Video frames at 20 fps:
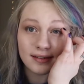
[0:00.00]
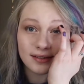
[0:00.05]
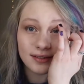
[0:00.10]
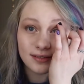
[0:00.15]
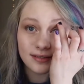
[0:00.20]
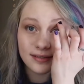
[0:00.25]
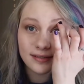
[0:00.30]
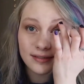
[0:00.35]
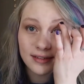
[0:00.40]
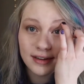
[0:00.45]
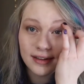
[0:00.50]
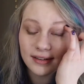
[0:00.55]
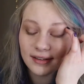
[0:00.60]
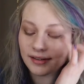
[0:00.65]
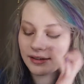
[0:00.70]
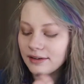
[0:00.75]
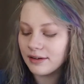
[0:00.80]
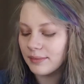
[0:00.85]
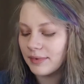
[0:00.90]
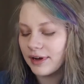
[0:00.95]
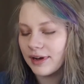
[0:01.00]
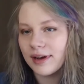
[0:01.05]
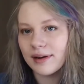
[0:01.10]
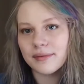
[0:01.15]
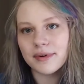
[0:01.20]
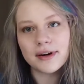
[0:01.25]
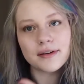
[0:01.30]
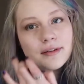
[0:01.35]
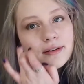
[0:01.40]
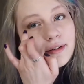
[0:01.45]
directly under my
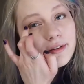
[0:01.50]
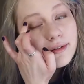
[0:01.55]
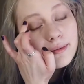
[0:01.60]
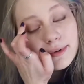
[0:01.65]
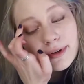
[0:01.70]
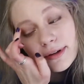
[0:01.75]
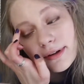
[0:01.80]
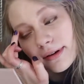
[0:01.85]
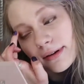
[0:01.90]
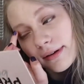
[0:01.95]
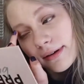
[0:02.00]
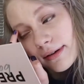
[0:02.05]
eyebrow a little bit.